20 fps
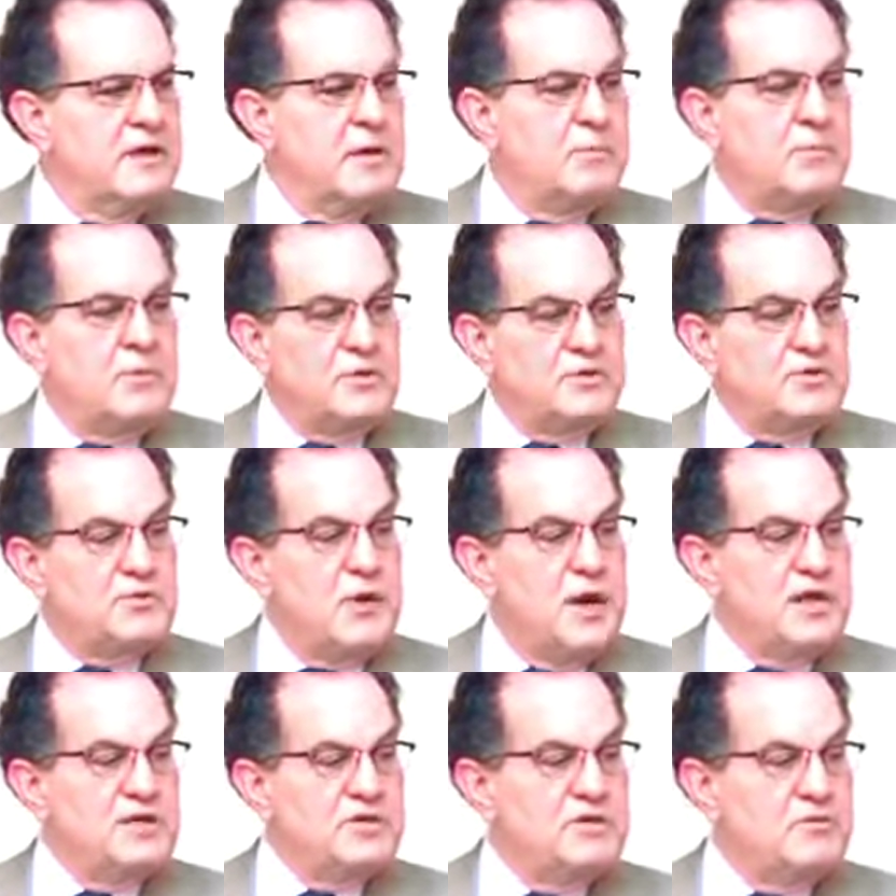A
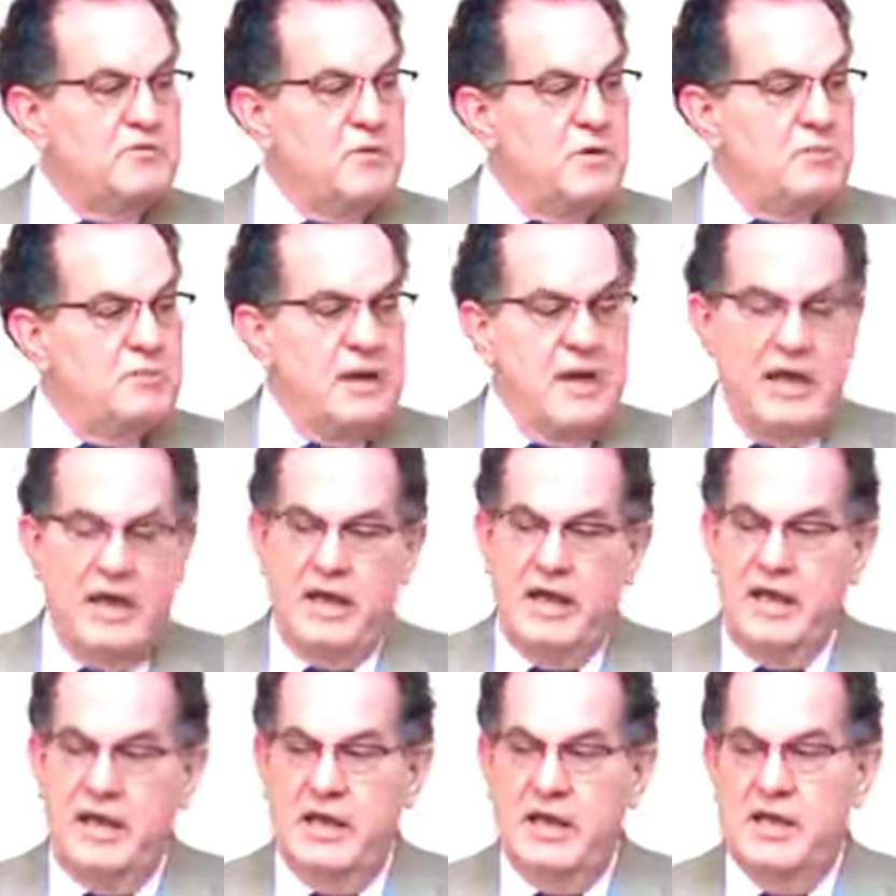persuasion would
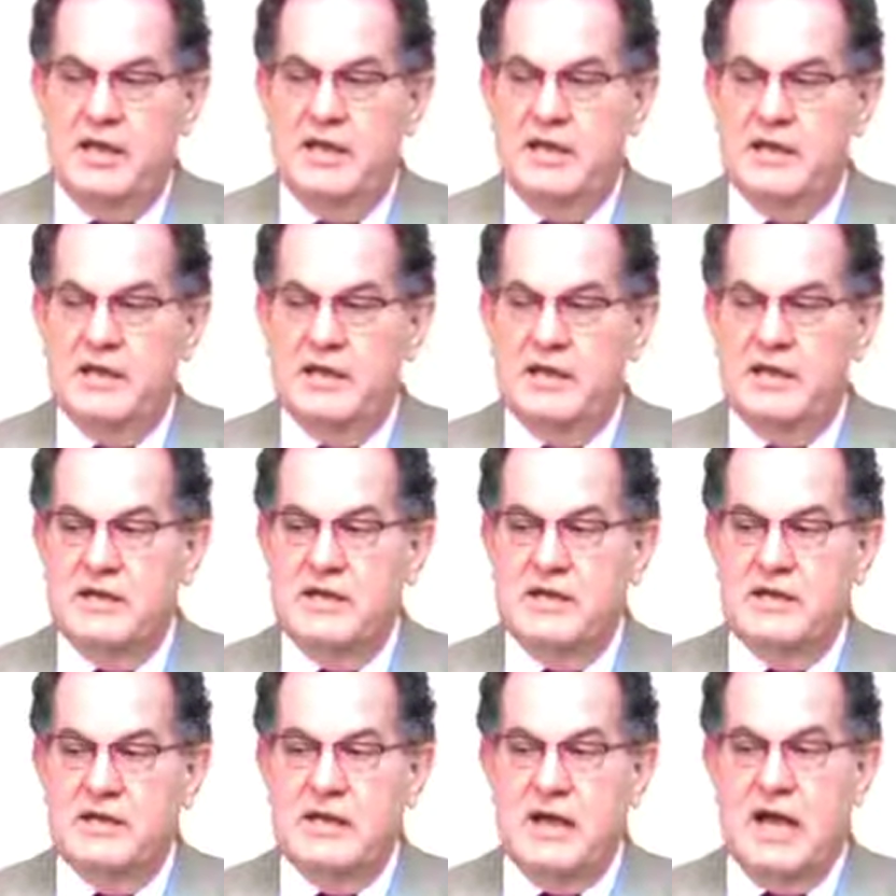be,
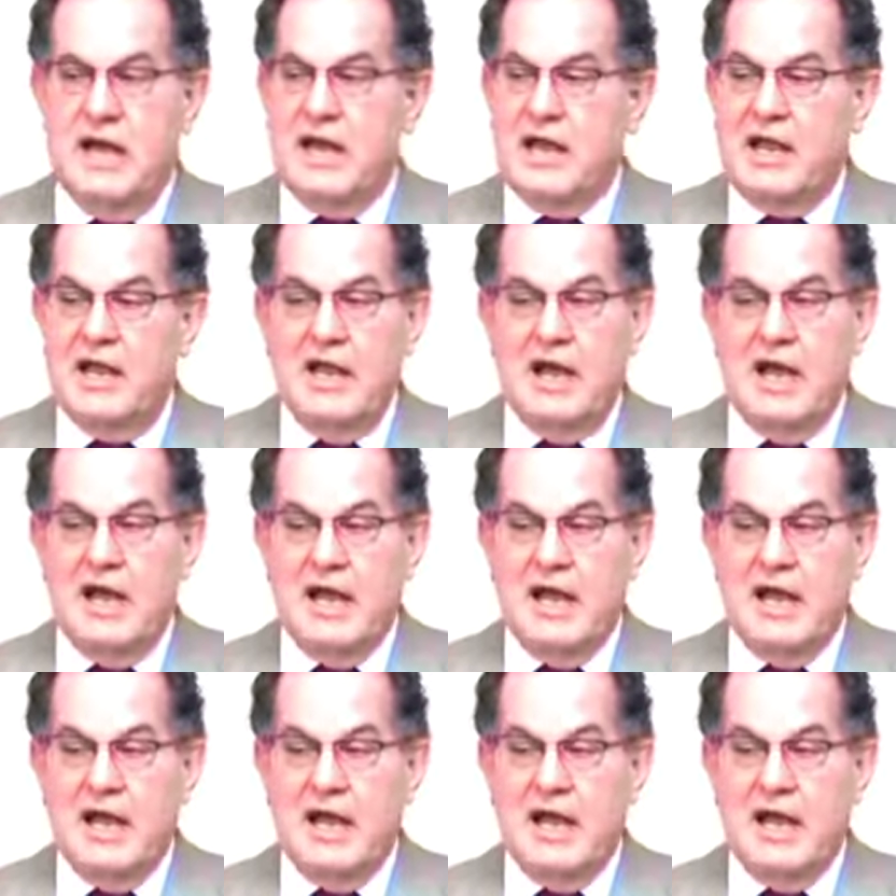I,